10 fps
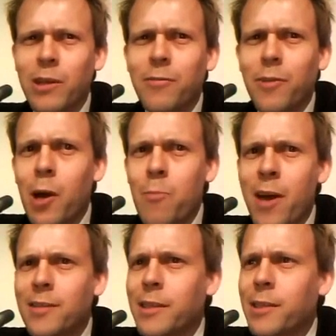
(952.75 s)
working for
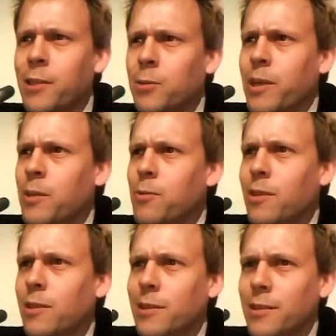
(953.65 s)
Iron Magazine when he
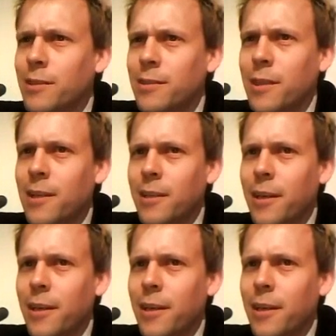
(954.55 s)
was Clinton's